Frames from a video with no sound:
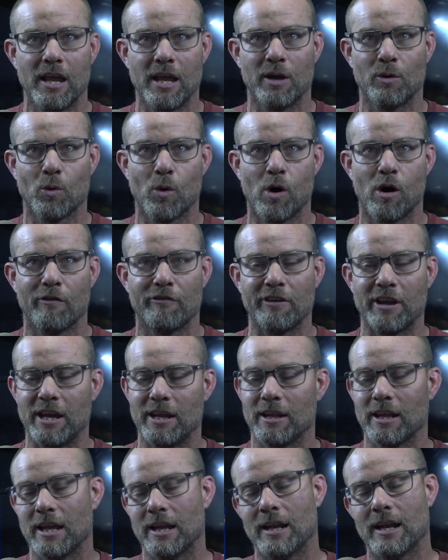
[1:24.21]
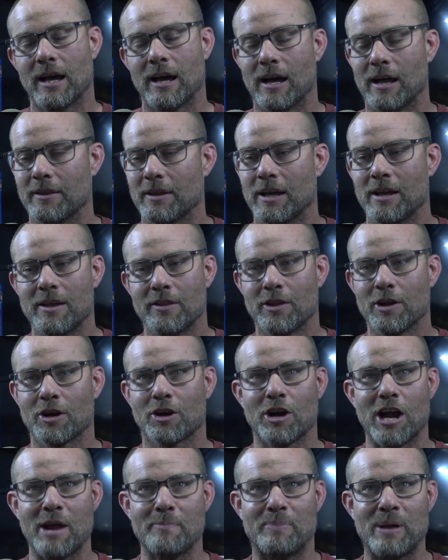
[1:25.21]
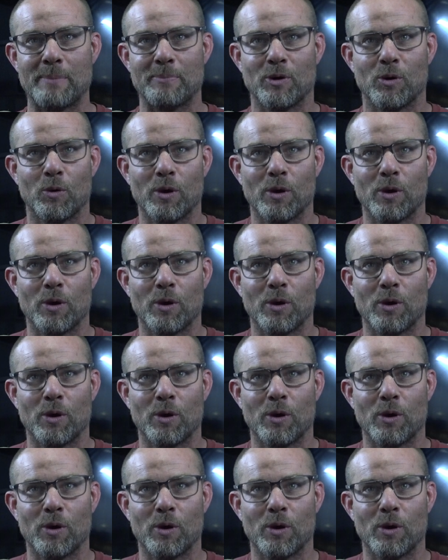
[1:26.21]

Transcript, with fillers: and Wolfie, and uh, they're great people.